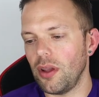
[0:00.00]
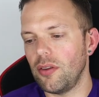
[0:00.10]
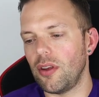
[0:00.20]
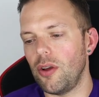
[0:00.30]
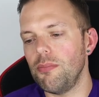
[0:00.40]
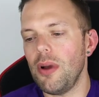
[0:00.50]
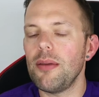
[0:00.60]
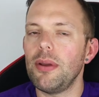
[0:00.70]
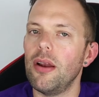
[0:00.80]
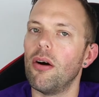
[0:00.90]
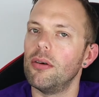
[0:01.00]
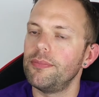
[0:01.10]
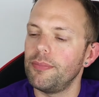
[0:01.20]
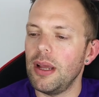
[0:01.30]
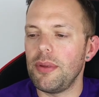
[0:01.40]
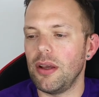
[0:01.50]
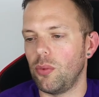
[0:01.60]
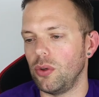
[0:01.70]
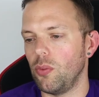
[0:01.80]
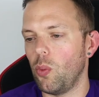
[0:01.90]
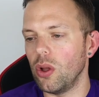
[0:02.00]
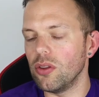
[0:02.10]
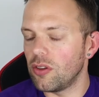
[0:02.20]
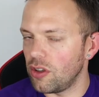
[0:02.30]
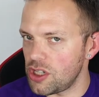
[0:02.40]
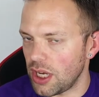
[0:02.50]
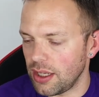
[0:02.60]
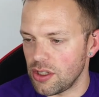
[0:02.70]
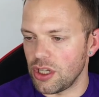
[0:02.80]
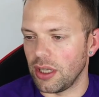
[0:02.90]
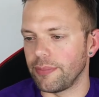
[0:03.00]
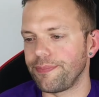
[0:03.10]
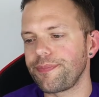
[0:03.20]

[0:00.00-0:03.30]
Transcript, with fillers: So maybe not. Maybe I wouldn't want to change it.